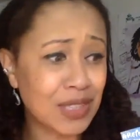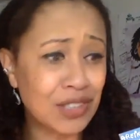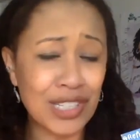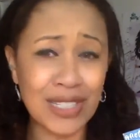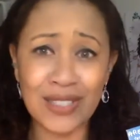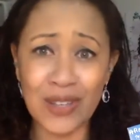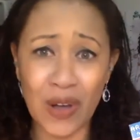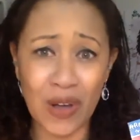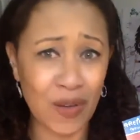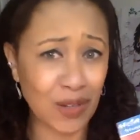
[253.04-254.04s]
just
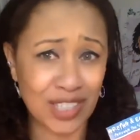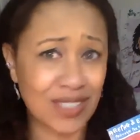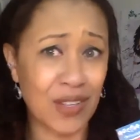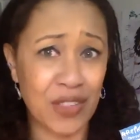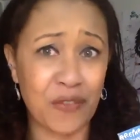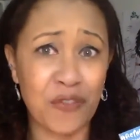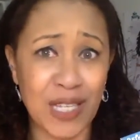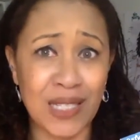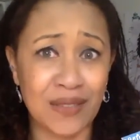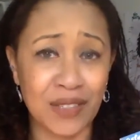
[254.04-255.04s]
just on the
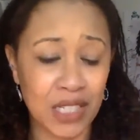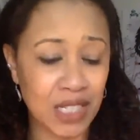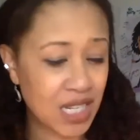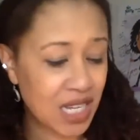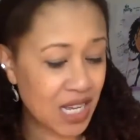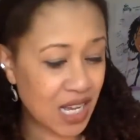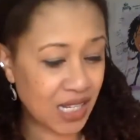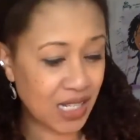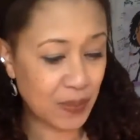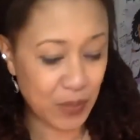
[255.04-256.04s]
face of it,
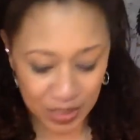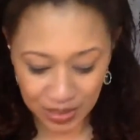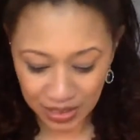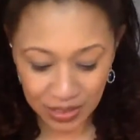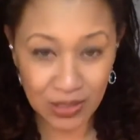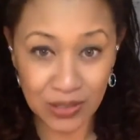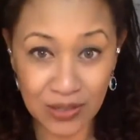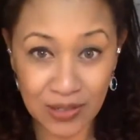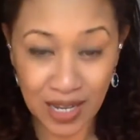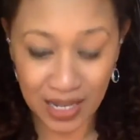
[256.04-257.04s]
um,
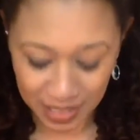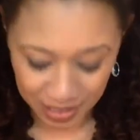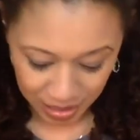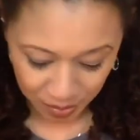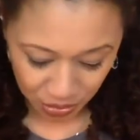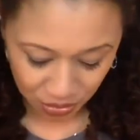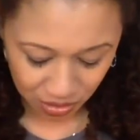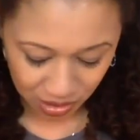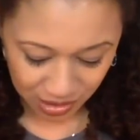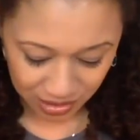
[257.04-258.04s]
until I came
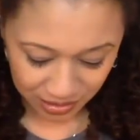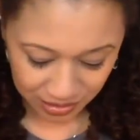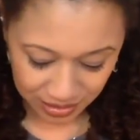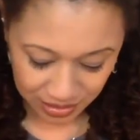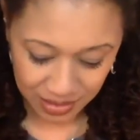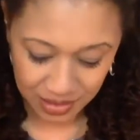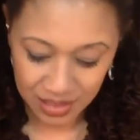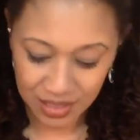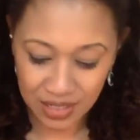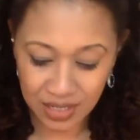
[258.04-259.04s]
across
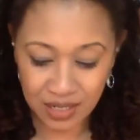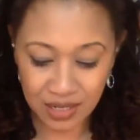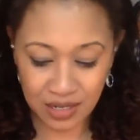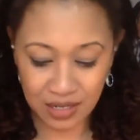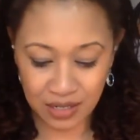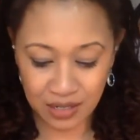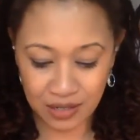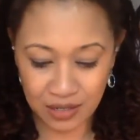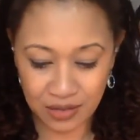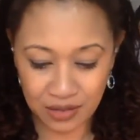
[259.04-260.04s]
uh,
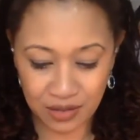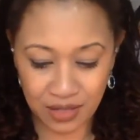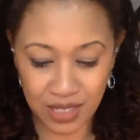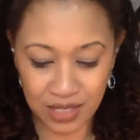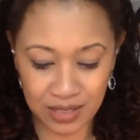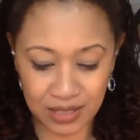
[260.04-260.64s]
this.